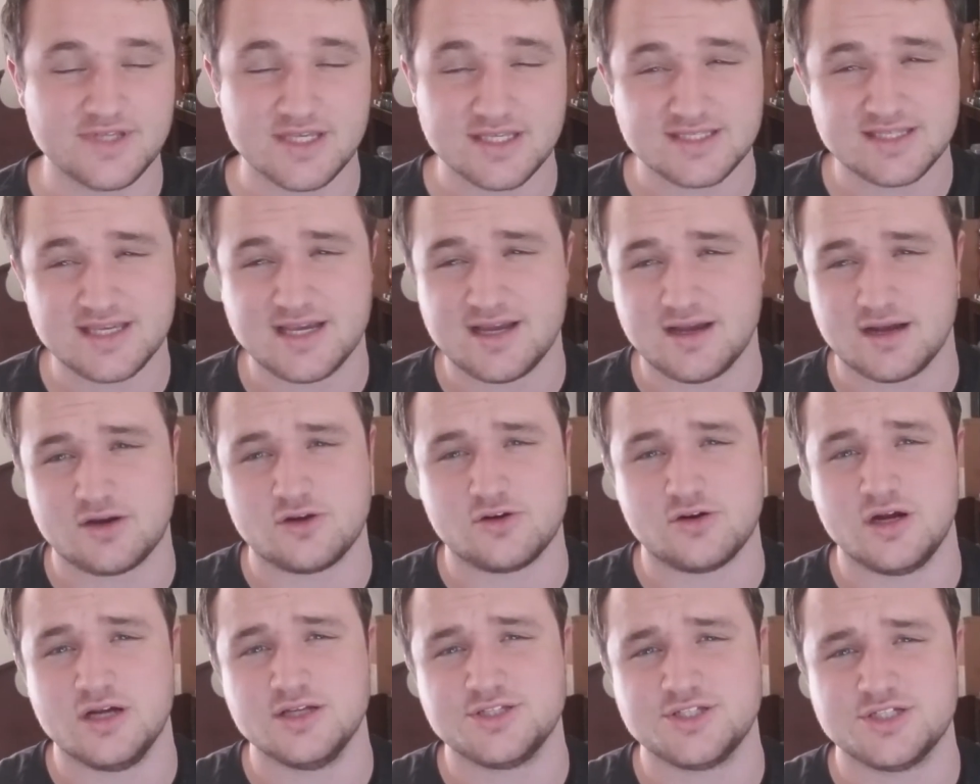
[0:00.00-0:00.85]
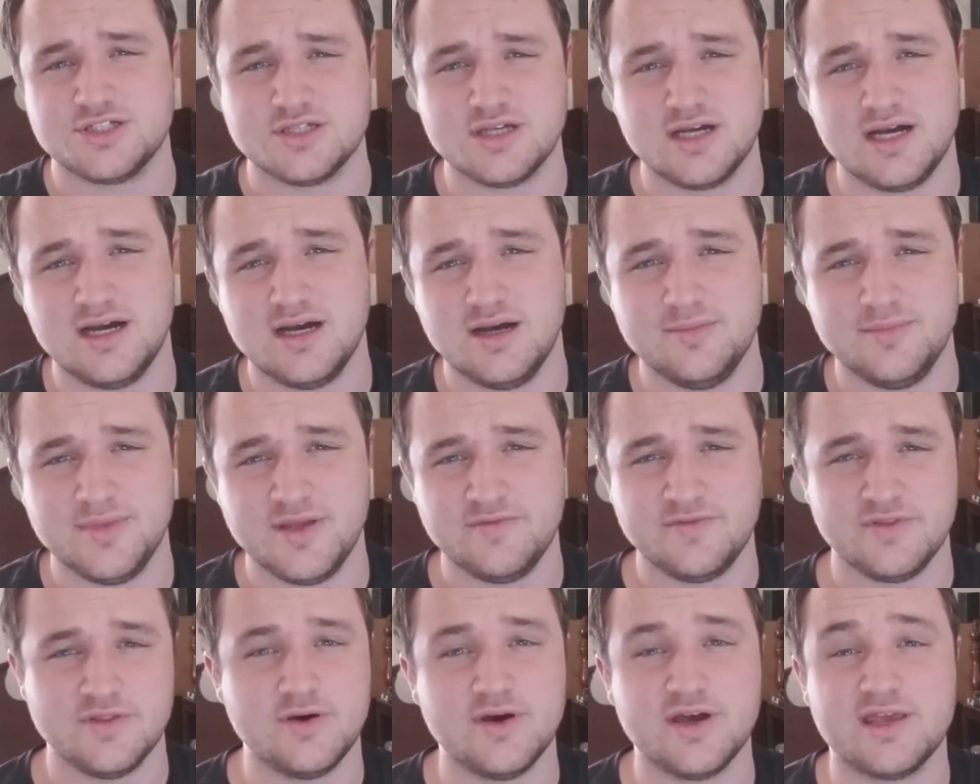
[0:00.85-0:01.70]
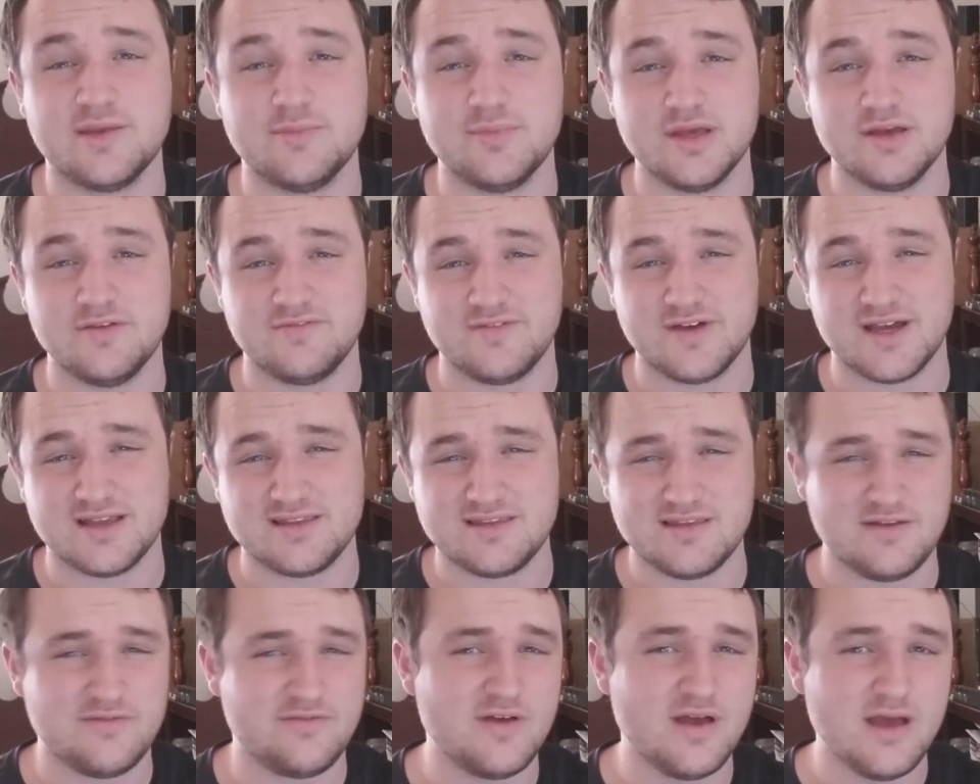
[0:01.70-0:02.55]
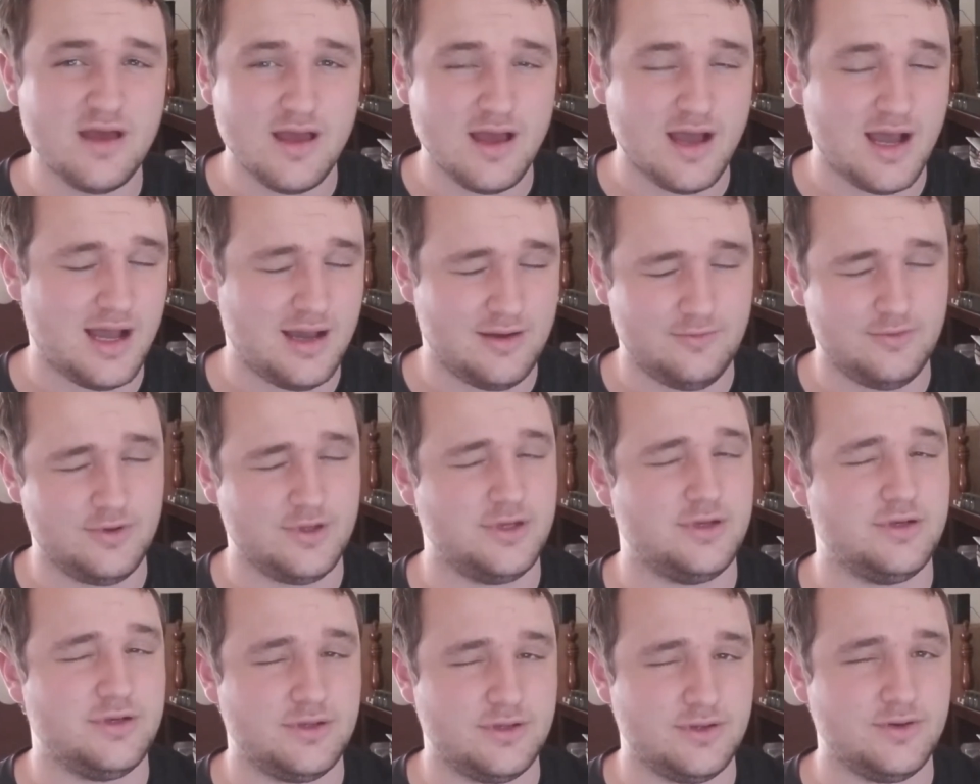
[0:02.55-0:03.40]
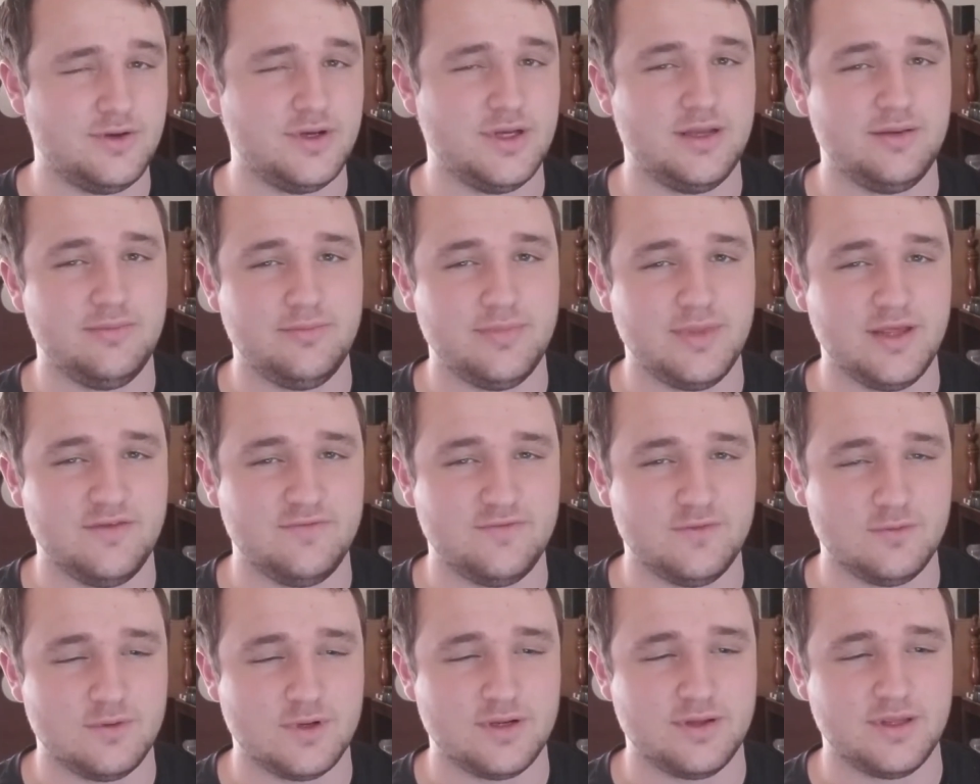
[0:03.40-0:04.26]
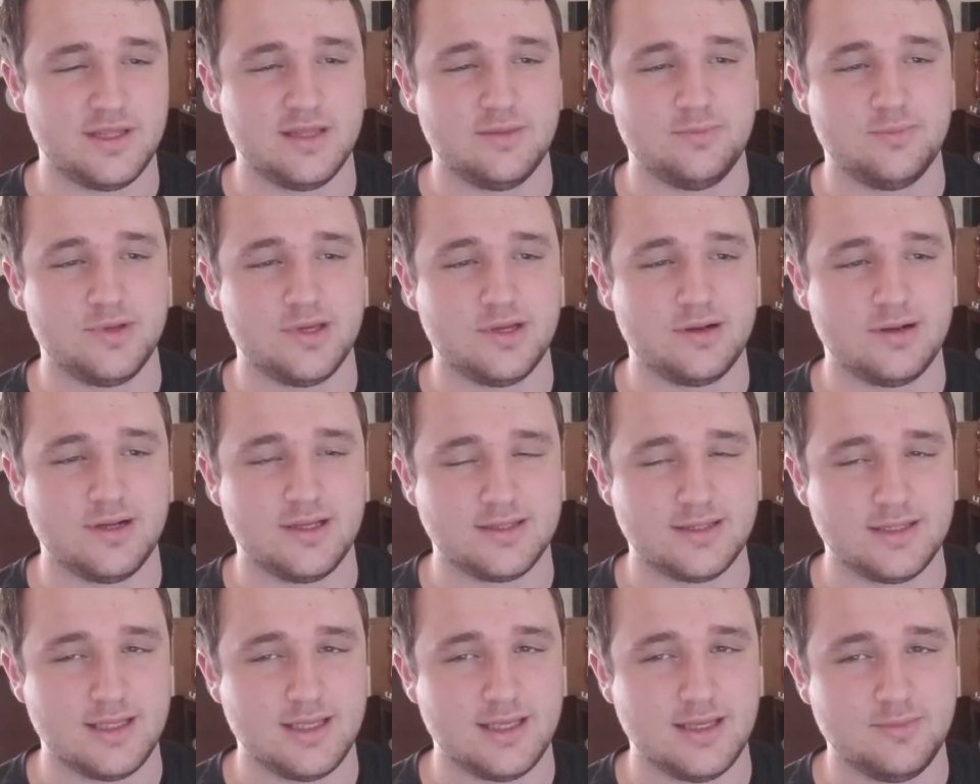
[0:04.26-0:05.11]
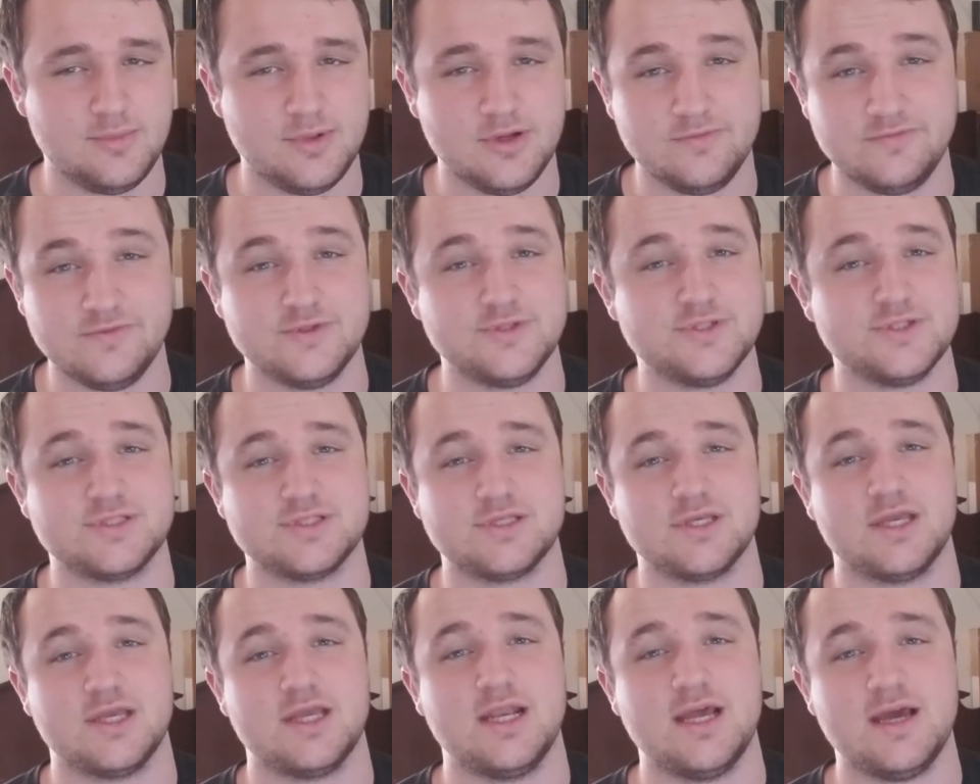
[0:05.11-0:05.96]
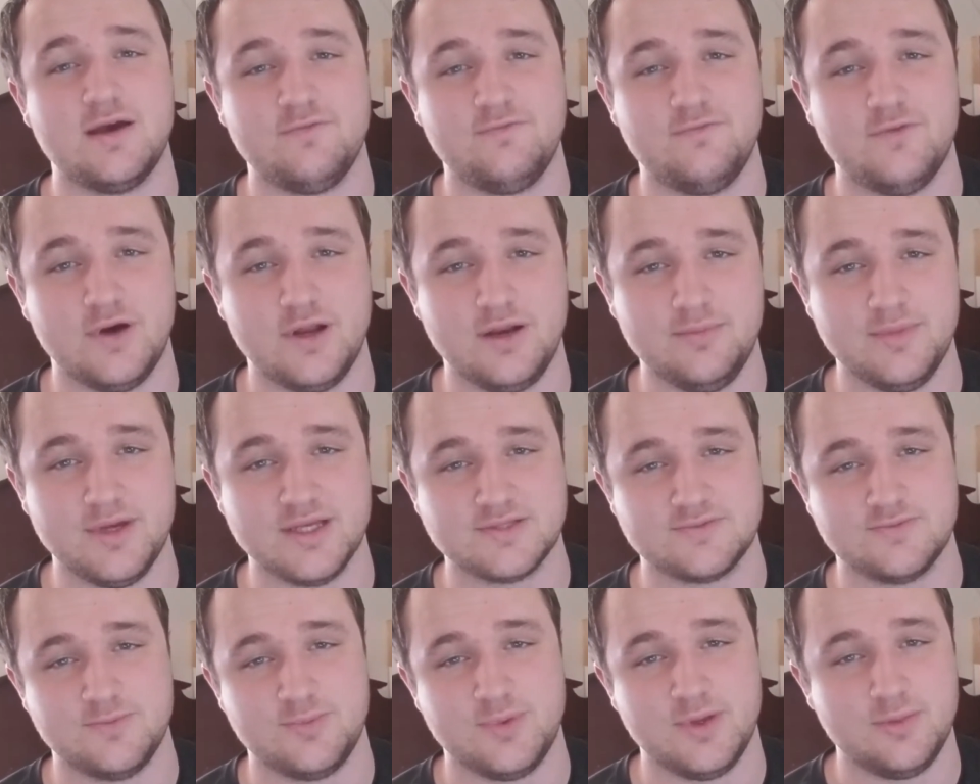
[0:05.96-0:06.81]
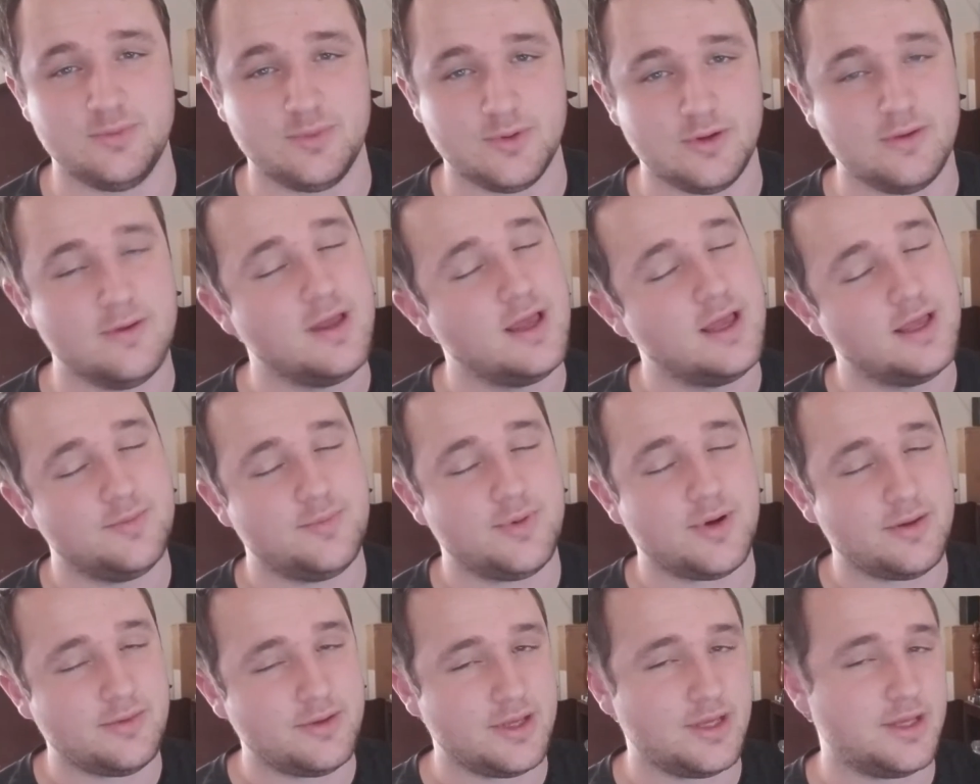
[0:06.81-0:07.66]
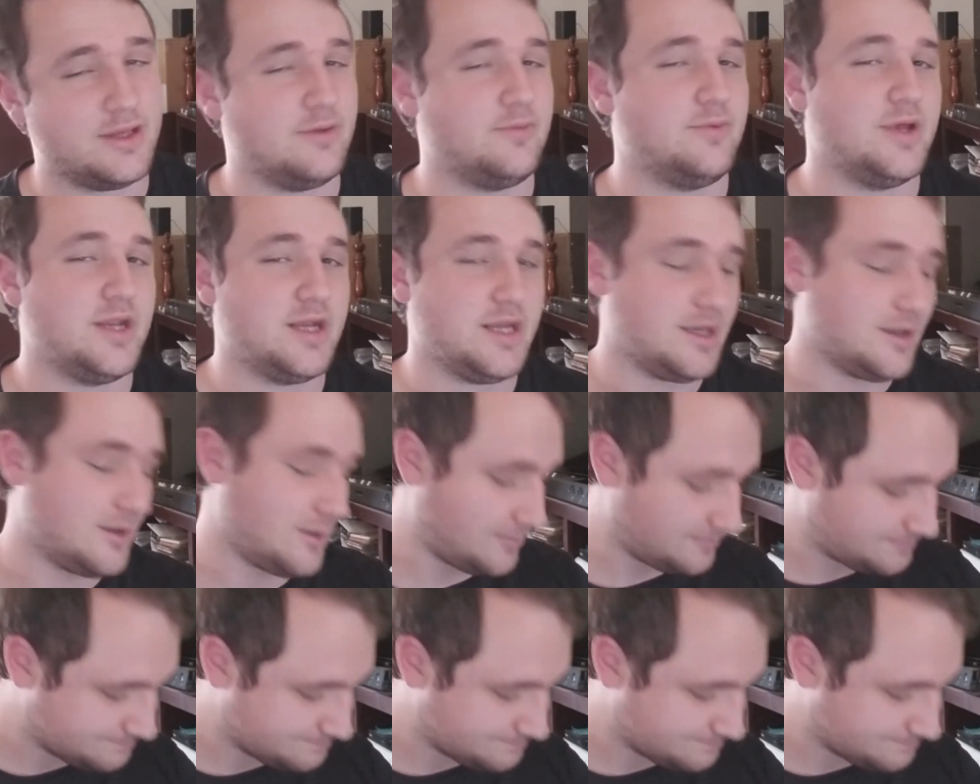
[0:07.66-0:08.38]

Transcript: it's like a crutch, even though it can be effective. I wouldn't do it if you want to get better at the game, but if you're just looking to have fun and mess with people, probably a good way to go.